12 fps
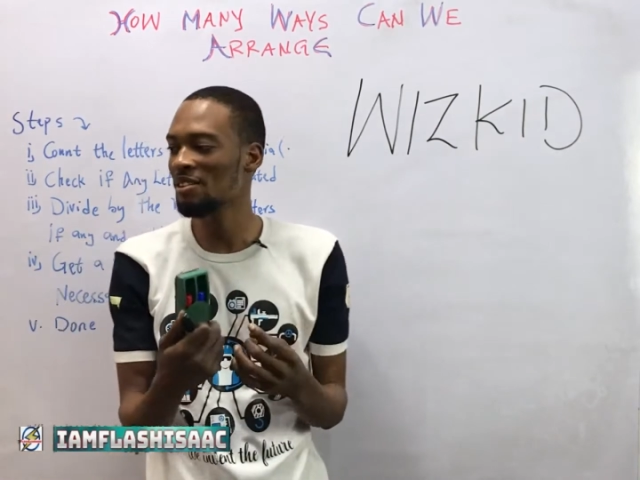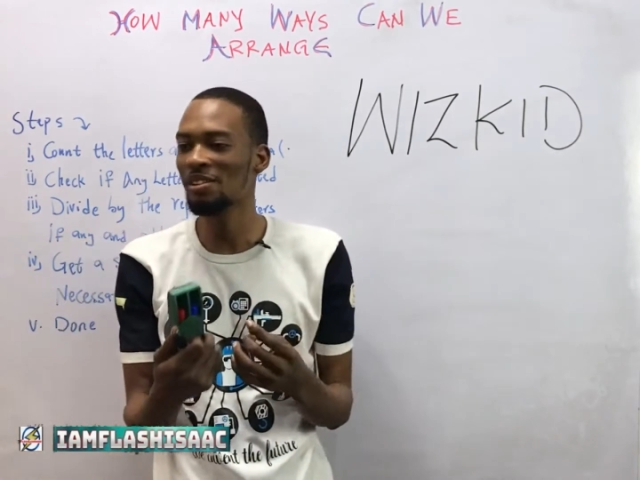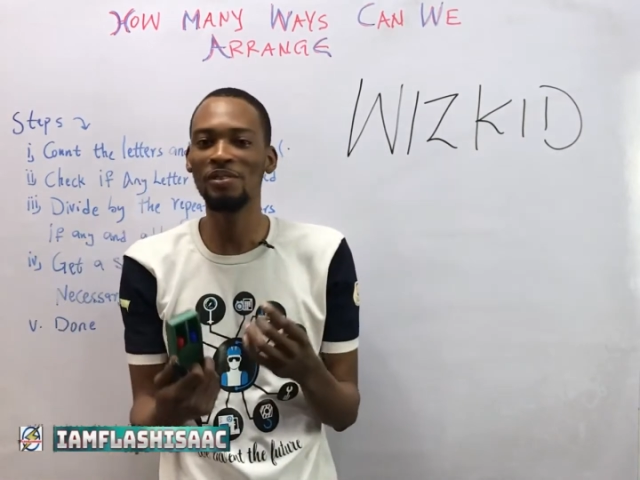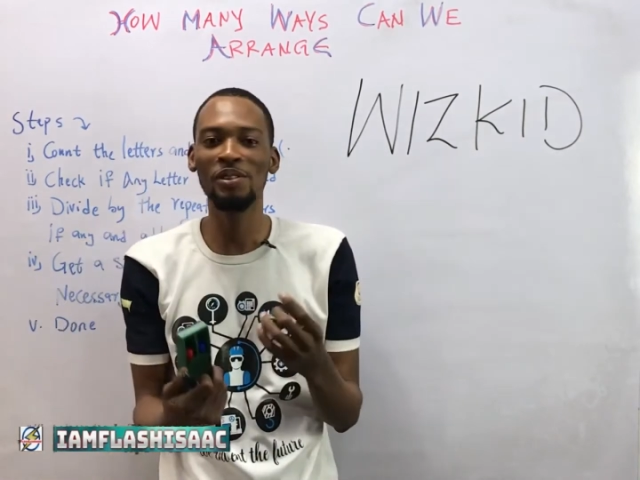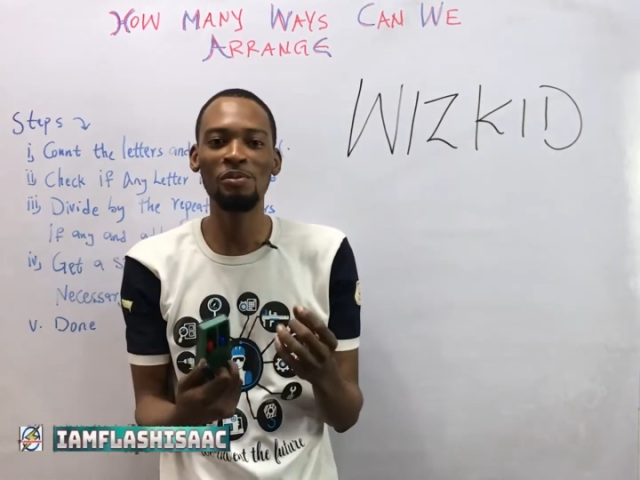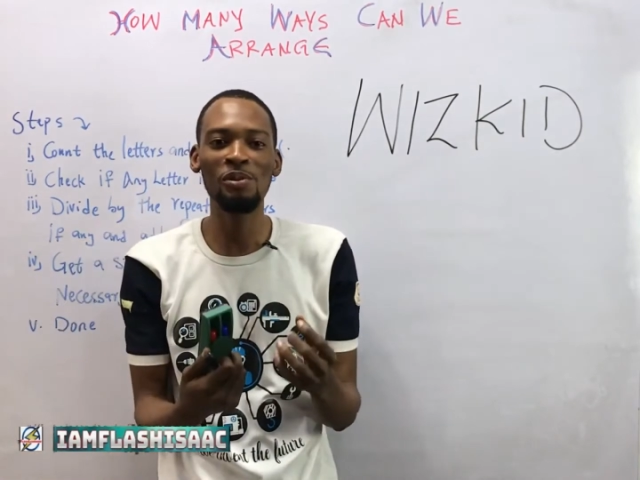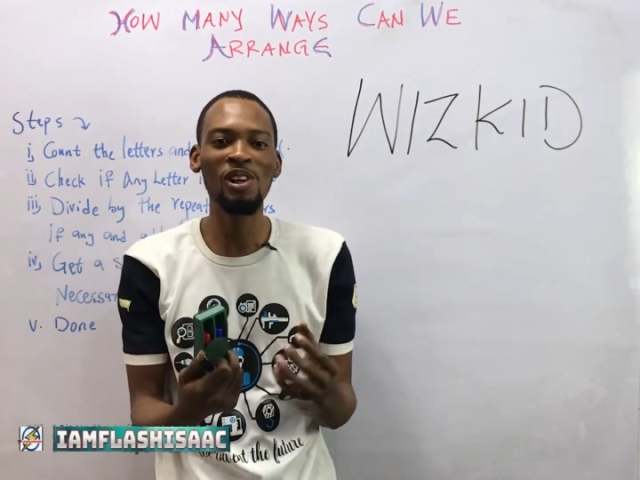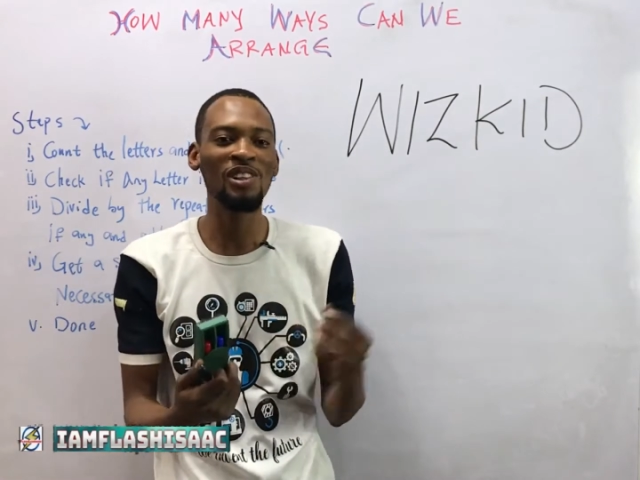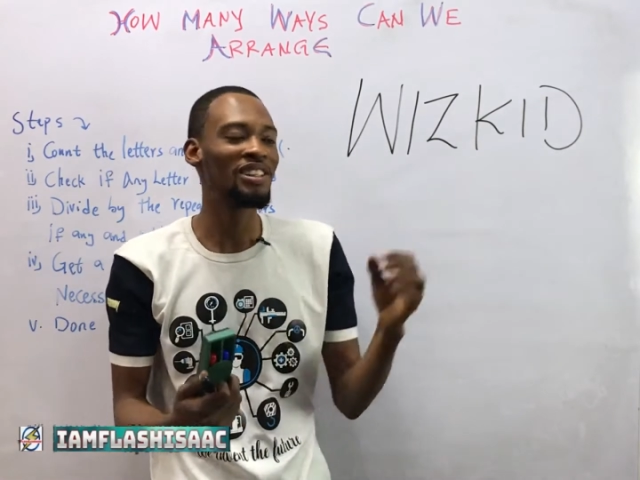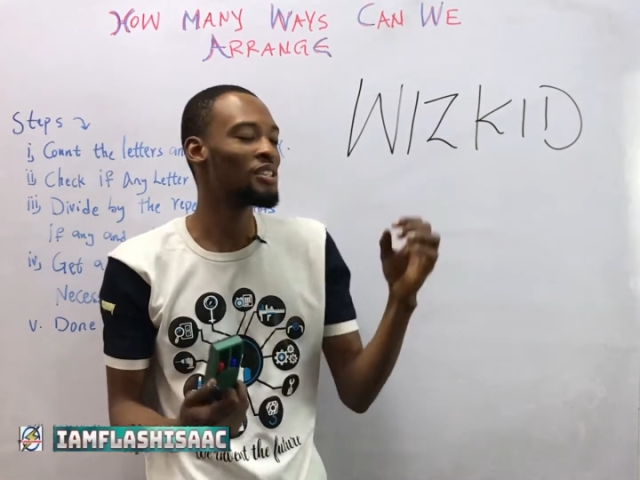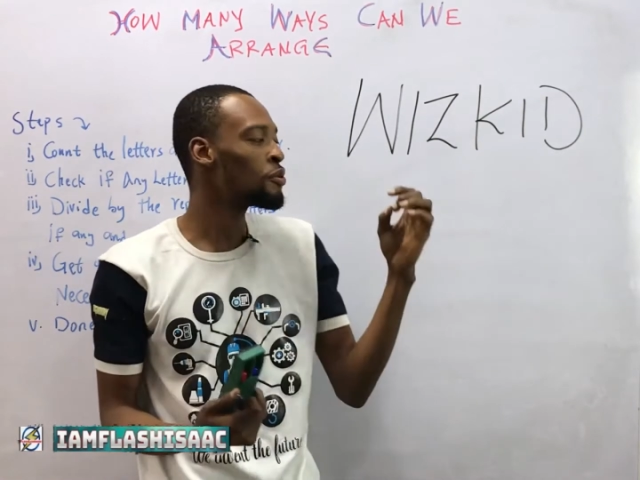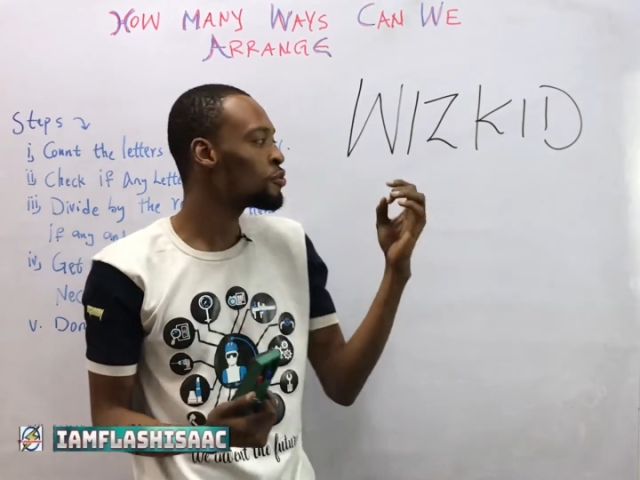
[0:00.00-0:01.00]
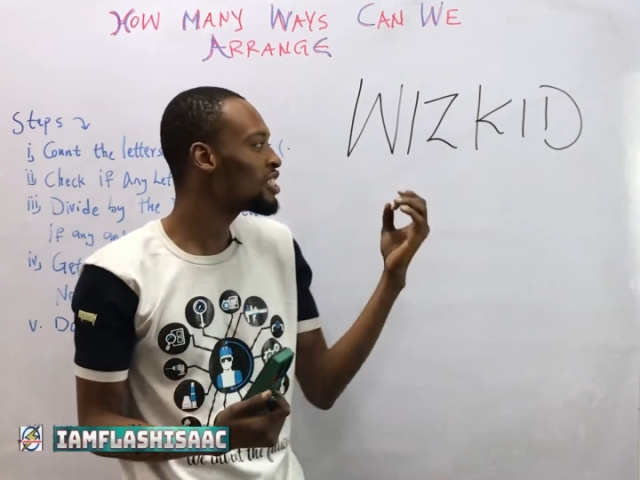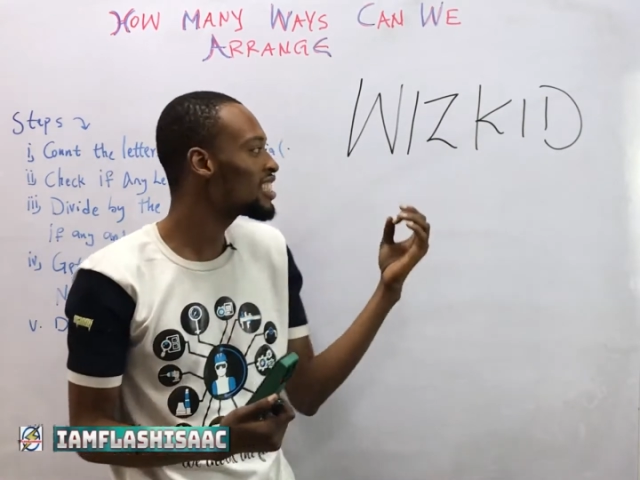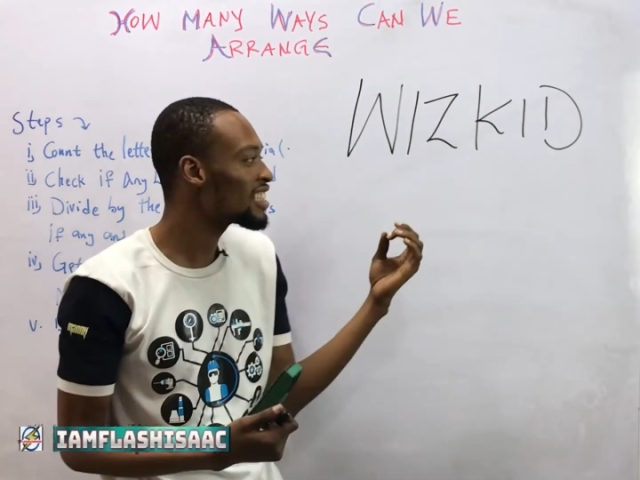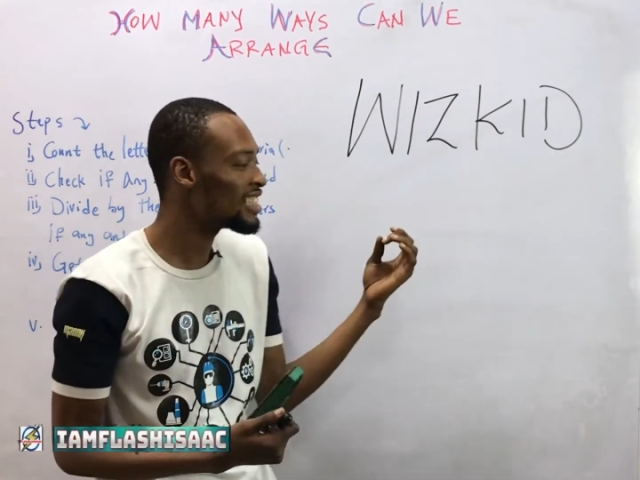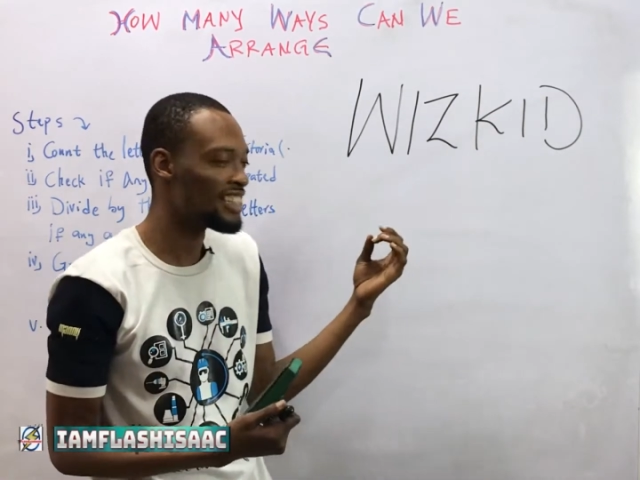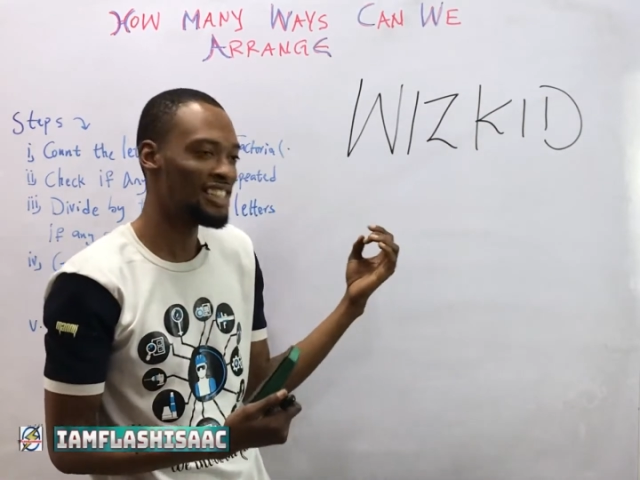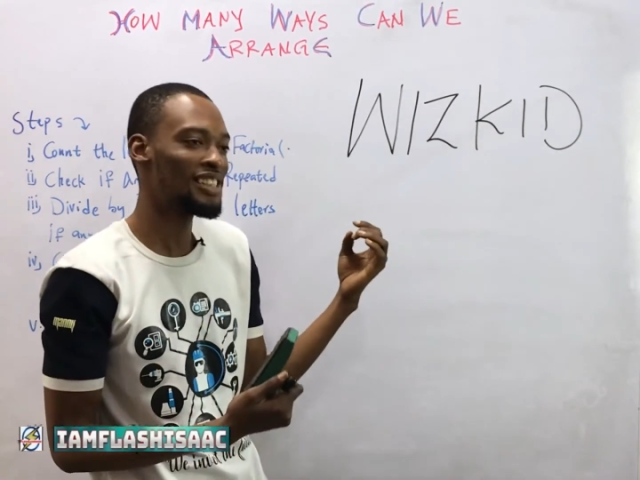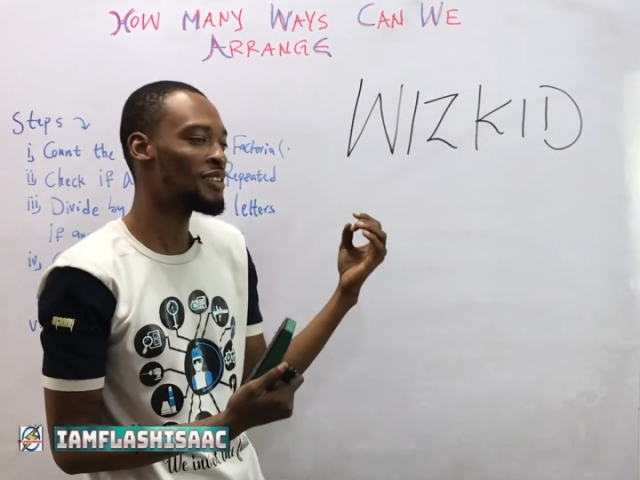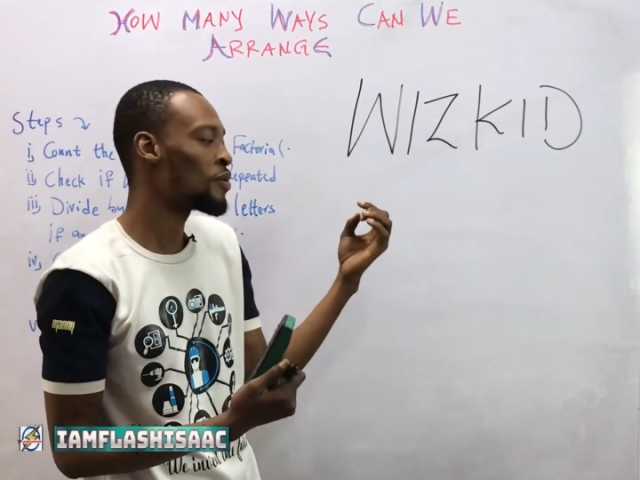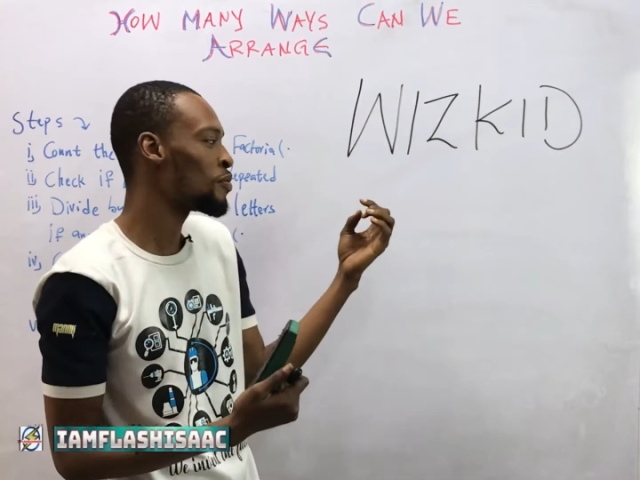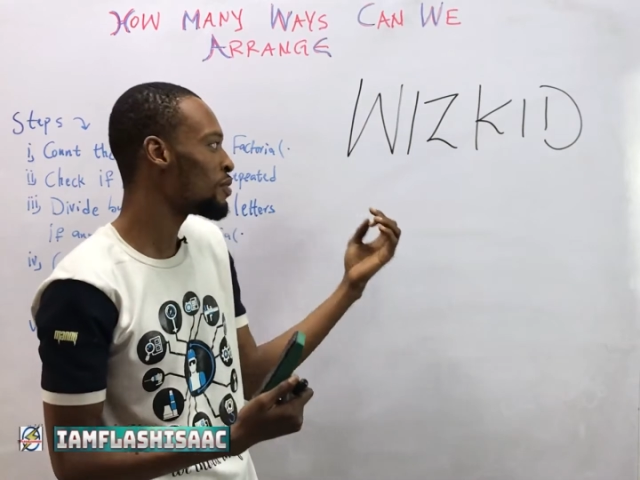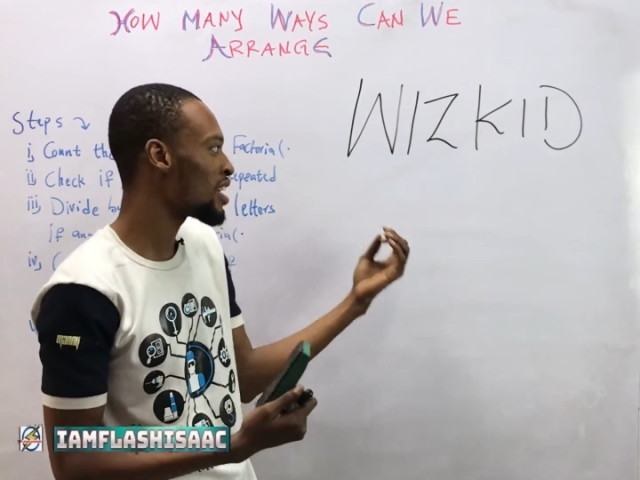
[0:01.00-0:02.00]
of the word WizKid
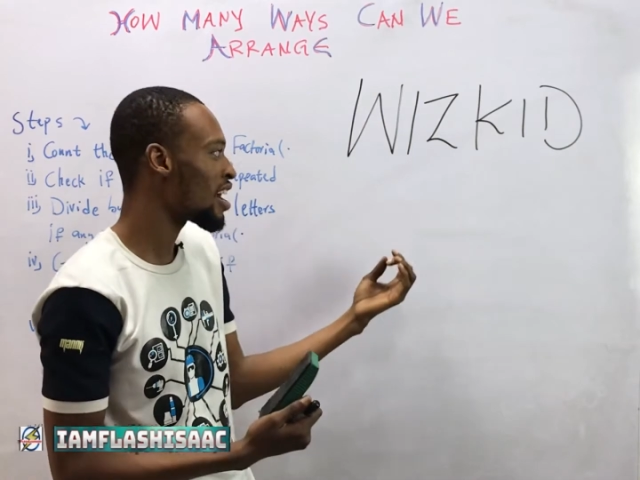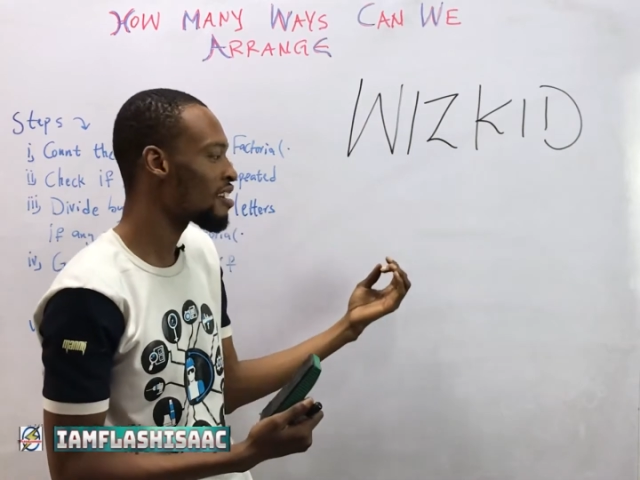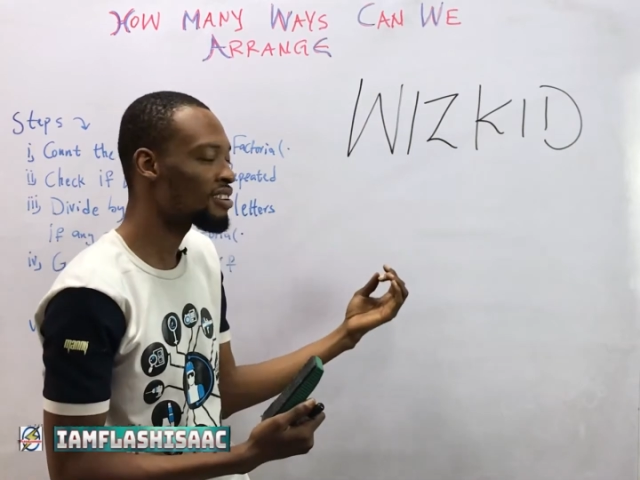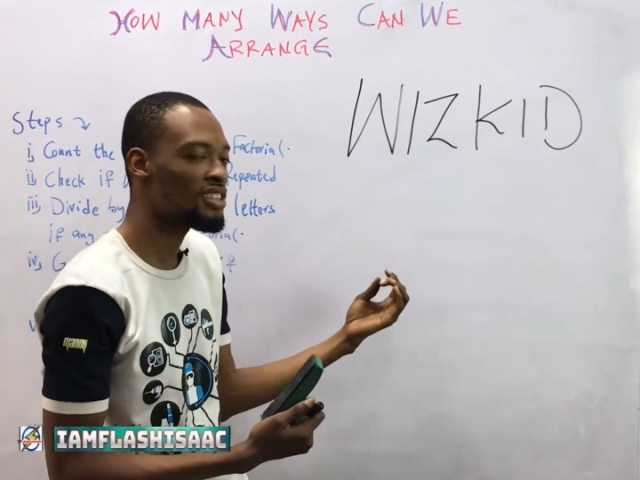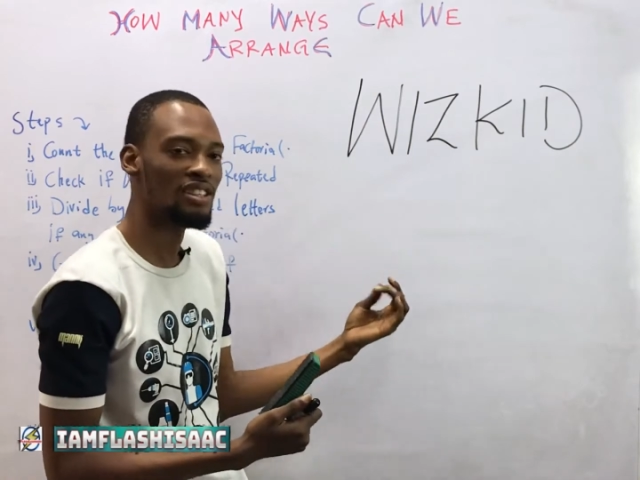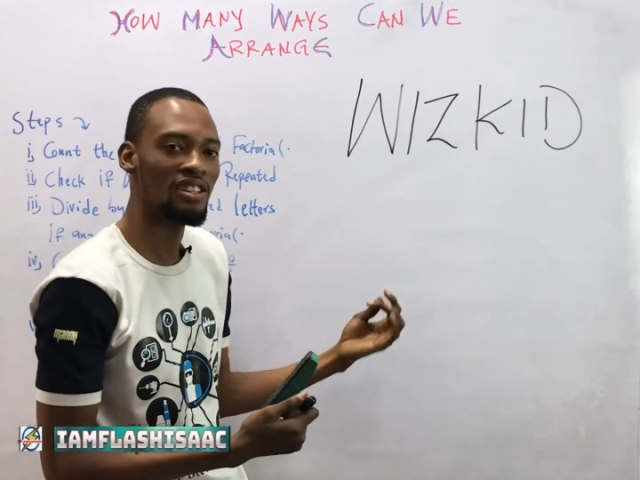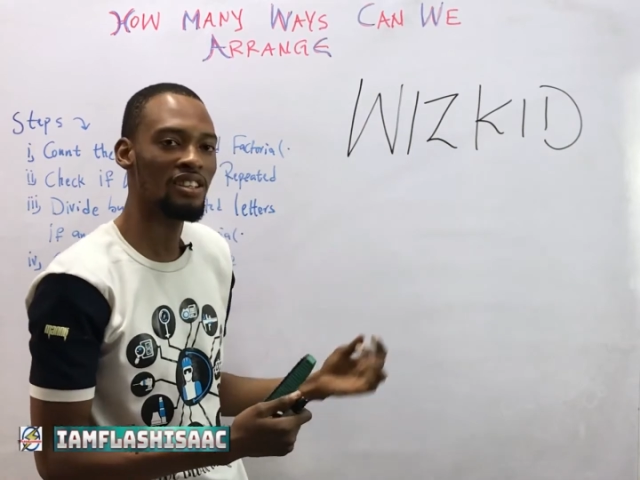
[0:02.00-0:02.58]
be arranged?